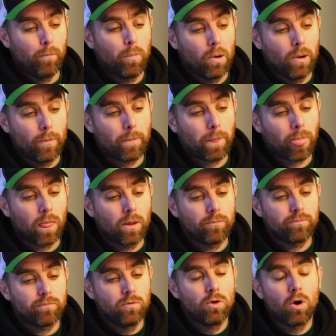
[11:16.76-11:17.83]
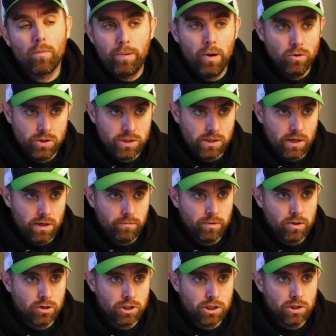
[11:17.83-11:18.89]
But not posting it
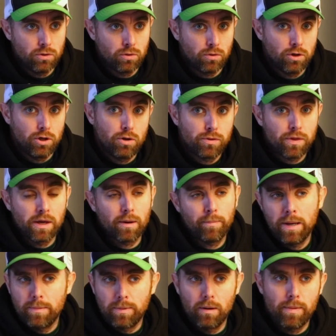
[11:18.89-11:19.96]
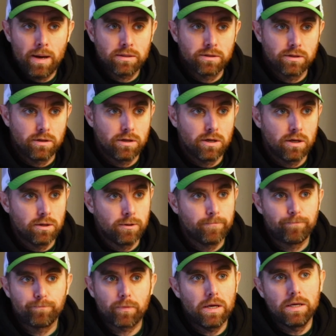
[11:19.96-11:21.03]
because you you think people are better than you
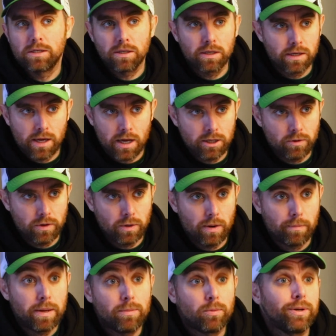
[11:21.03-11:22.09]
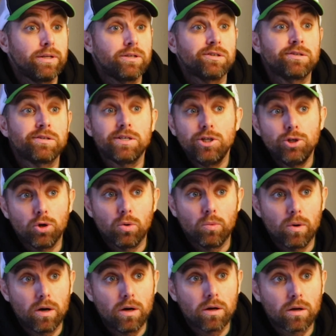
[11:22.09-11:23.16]
isn't going to get you anywhere. People need to see your
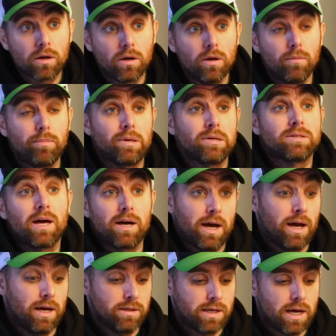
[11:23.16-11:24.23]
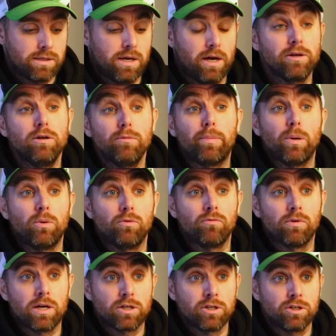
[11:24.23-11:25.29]
work because that ha- that's how you build
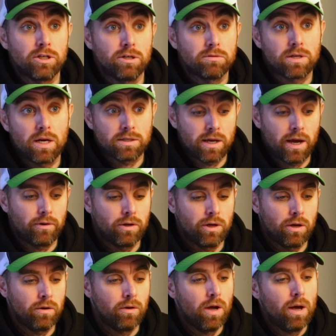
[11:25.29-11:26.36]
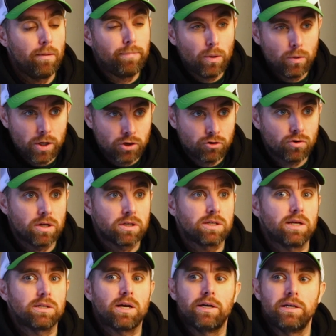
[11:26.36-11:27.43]
relationships that's how you build interest
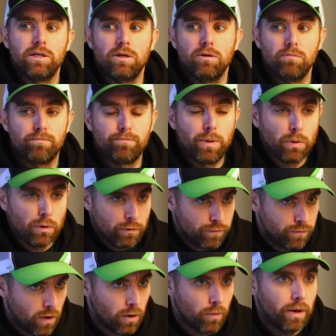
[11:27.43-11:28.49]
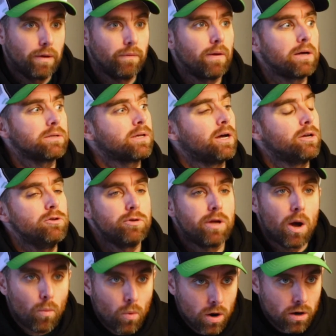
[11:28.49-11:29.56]
that's how you build a following that's how you
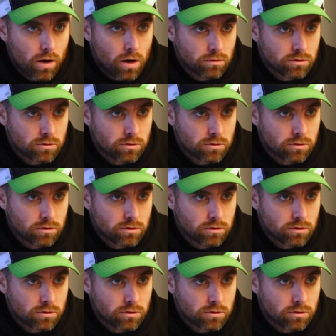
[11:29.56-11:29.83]
get work